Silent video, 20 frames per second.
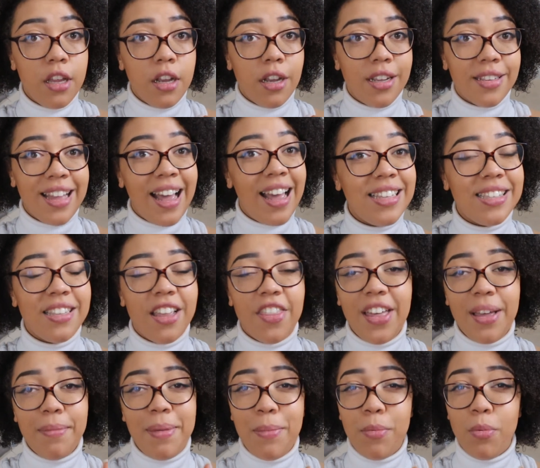because is a
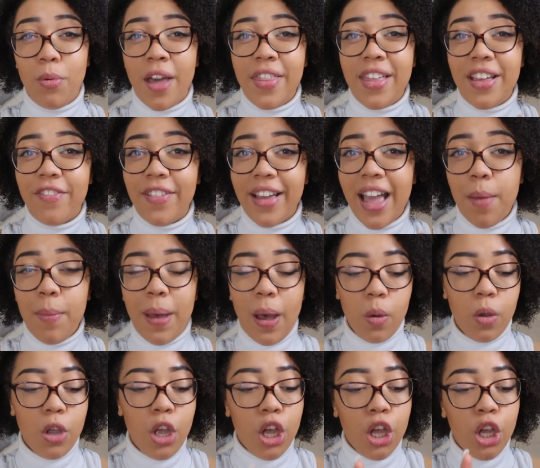thing people, I think, forget
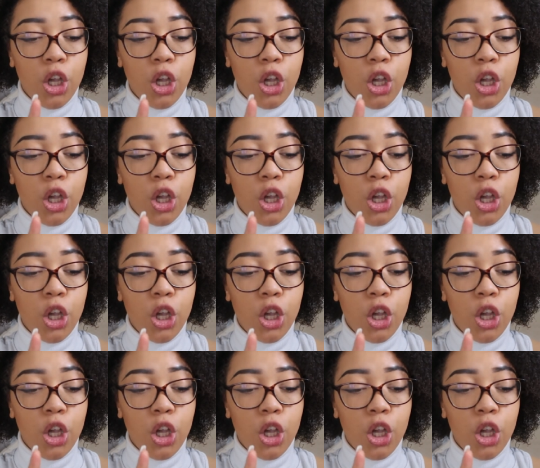about.